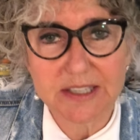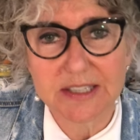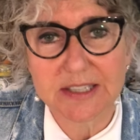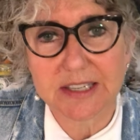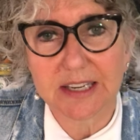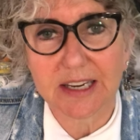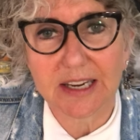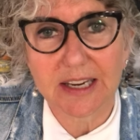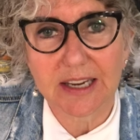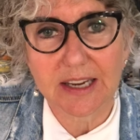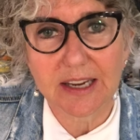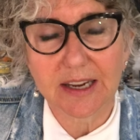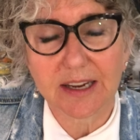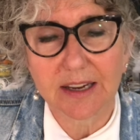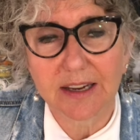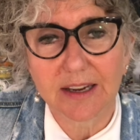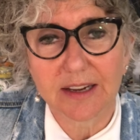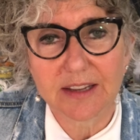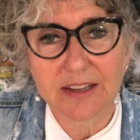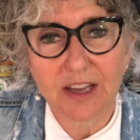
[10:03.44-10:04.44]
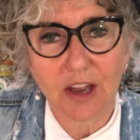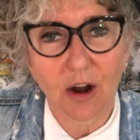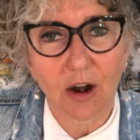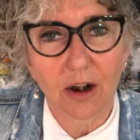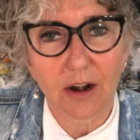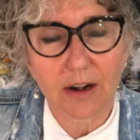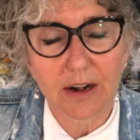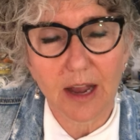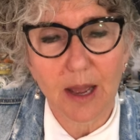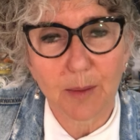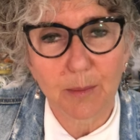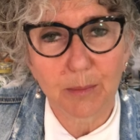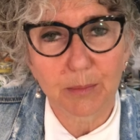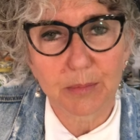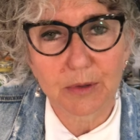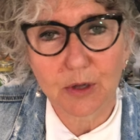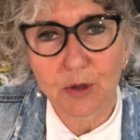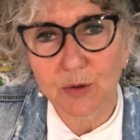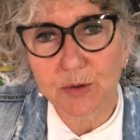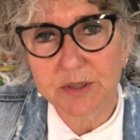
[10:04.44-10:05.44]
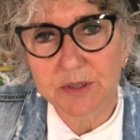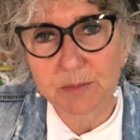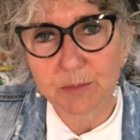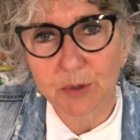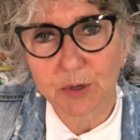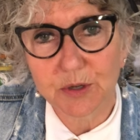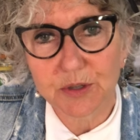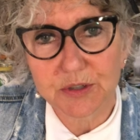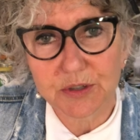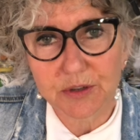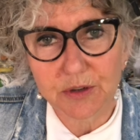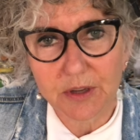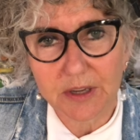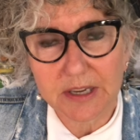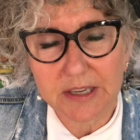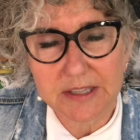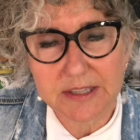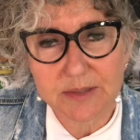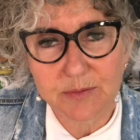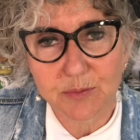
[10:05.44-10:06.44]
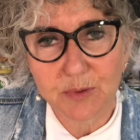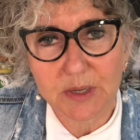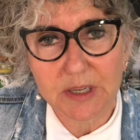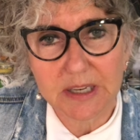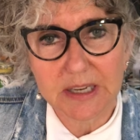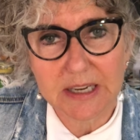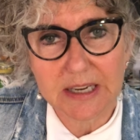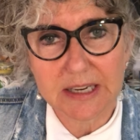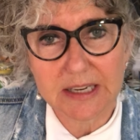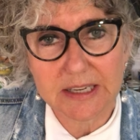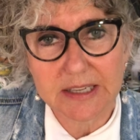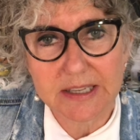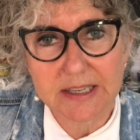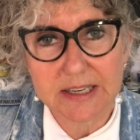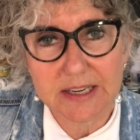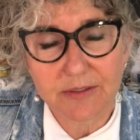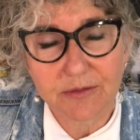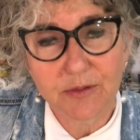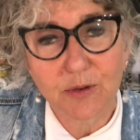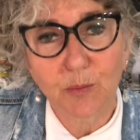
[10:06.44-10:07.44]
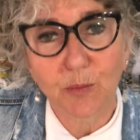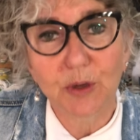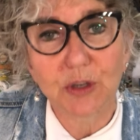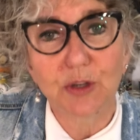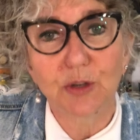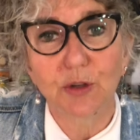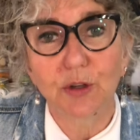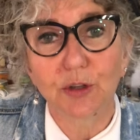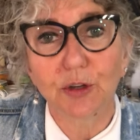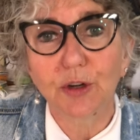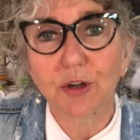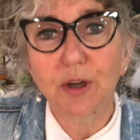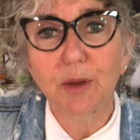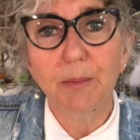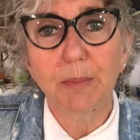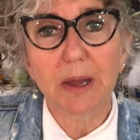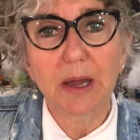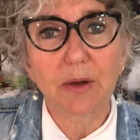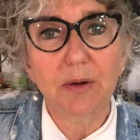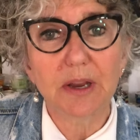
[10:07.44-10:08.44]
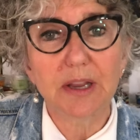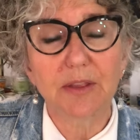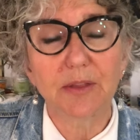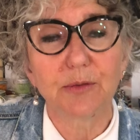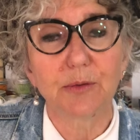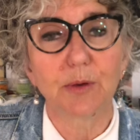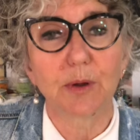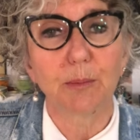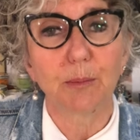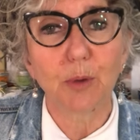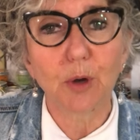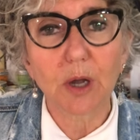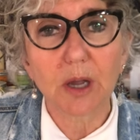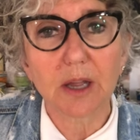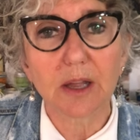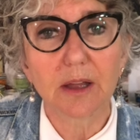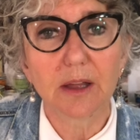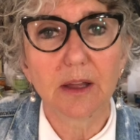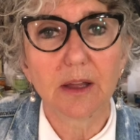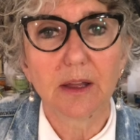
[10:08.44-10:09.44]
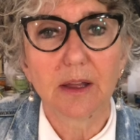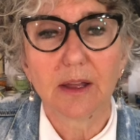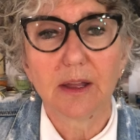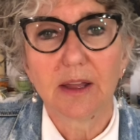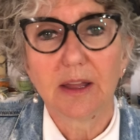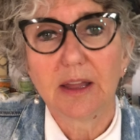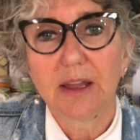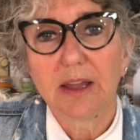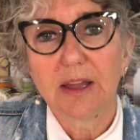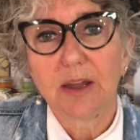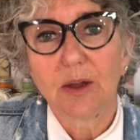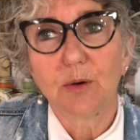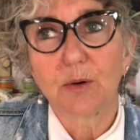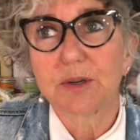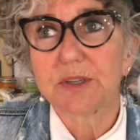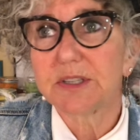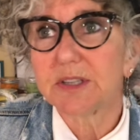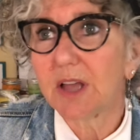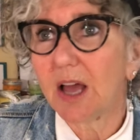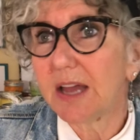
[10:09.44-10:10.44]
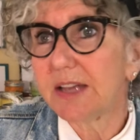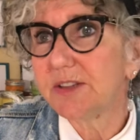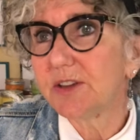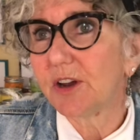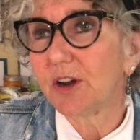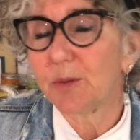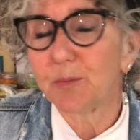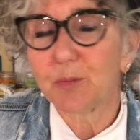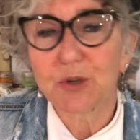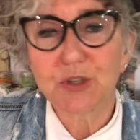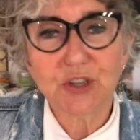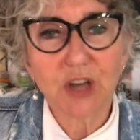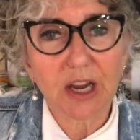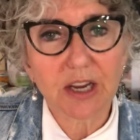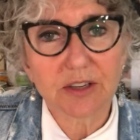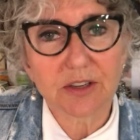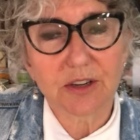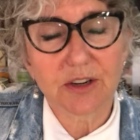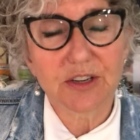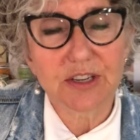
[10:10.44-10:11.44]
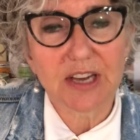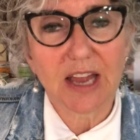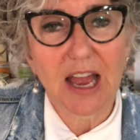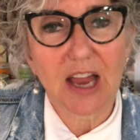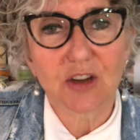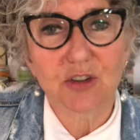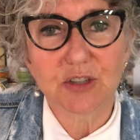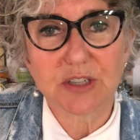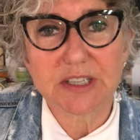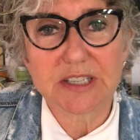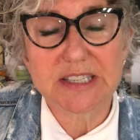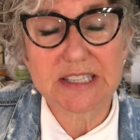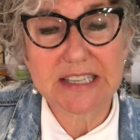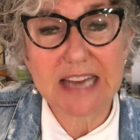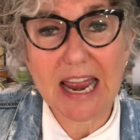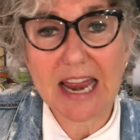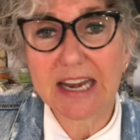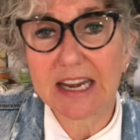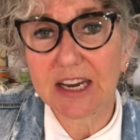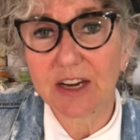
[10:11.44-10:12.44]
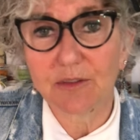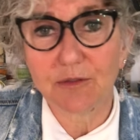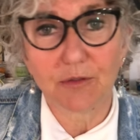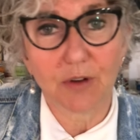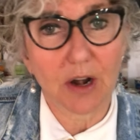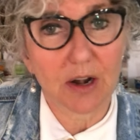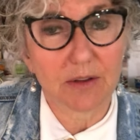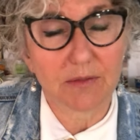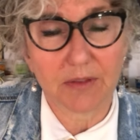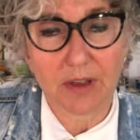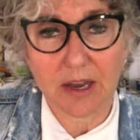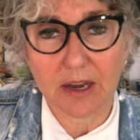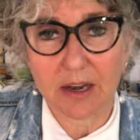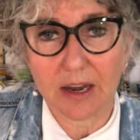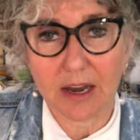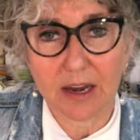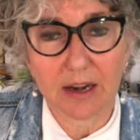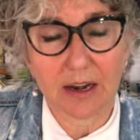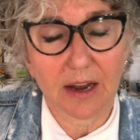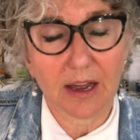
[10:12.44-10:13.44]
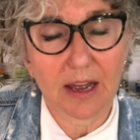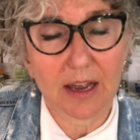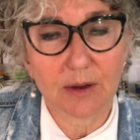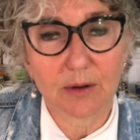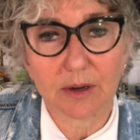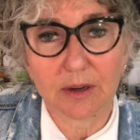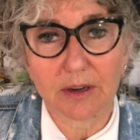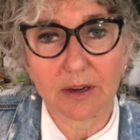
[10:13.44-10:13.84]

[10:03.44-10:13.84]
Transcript: to see the art up close and personal. It's really different when you learn about it through a book or slides on a projector to actually standing in front of it. And I,